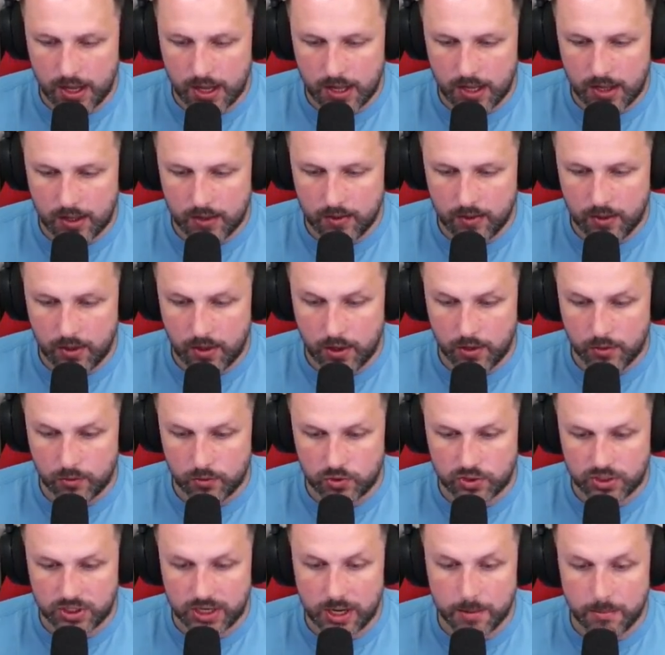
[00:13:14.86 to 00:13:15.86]
the
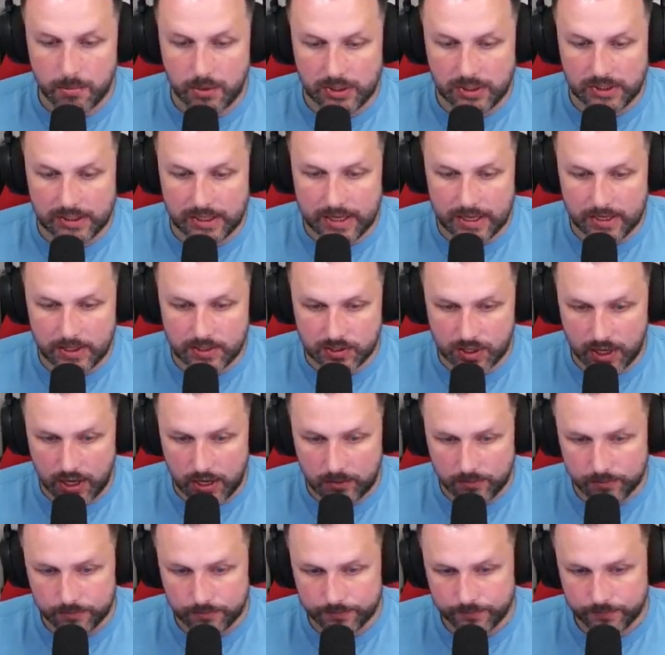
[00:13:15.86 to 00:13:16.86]
unstable laser.
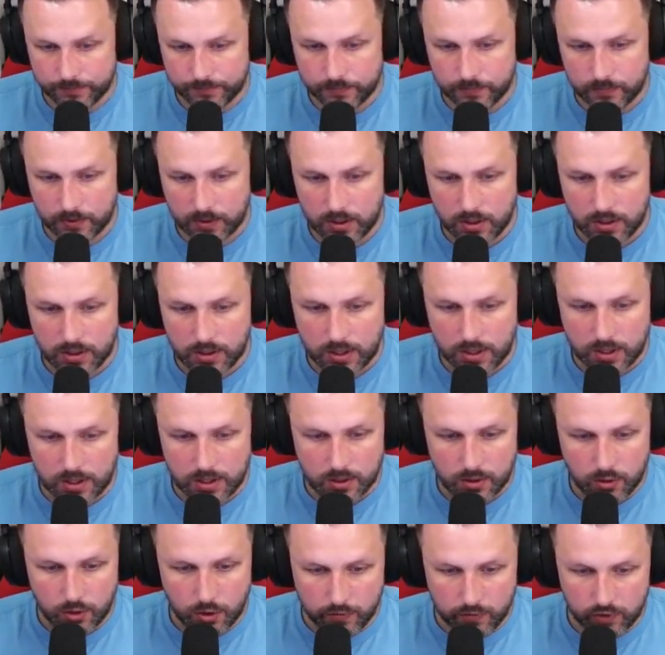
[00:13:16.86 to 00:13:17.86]

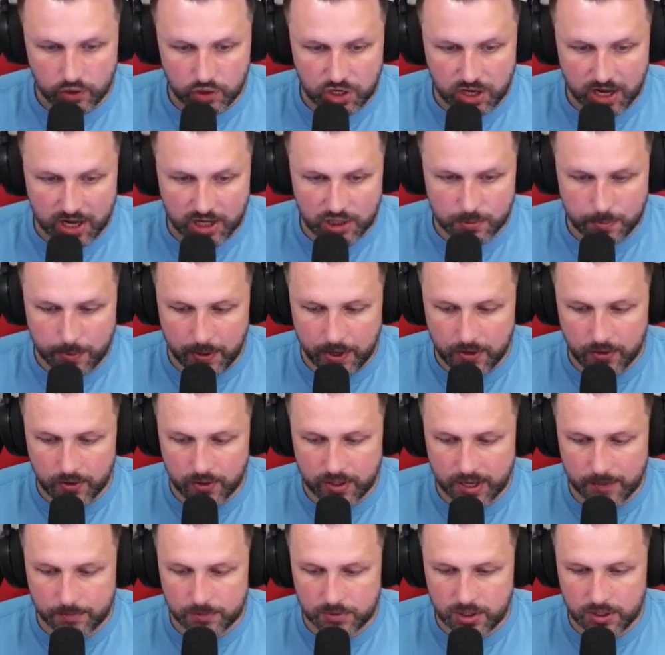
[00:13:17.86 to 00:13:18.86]
Overcharged Beetle
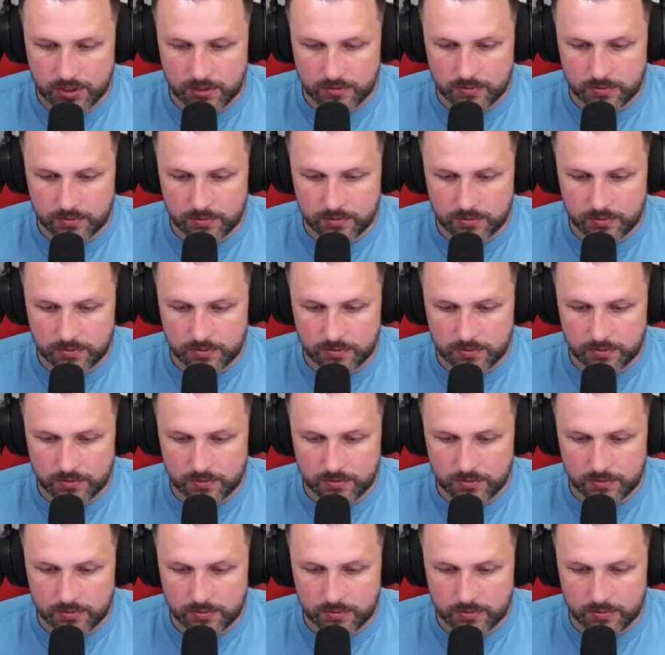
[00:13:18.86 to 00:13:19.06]
Captain.